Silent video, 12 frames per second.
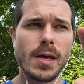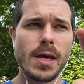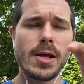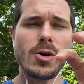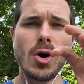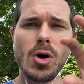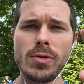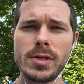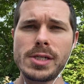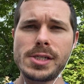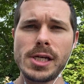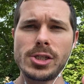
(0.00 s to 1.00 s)
and all the
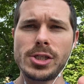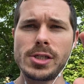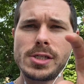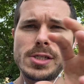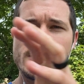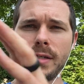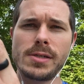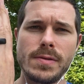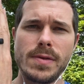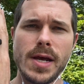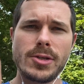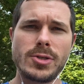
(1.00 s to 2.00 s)
decisions
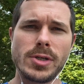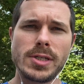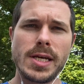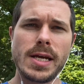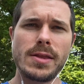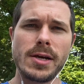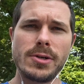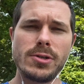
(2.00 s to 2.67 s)
that it took to get there.